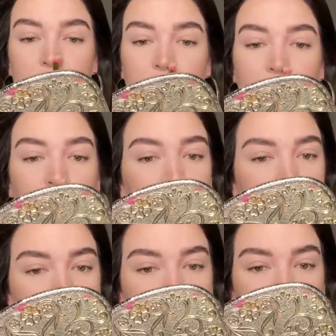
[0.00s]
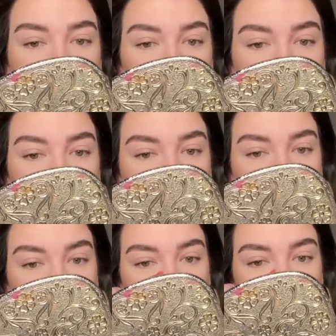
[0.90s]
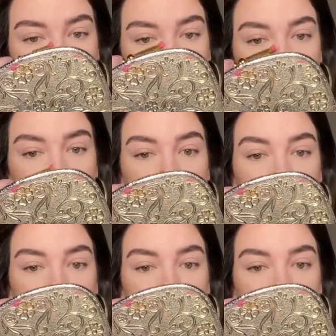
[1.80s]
now I'm just like, whatever.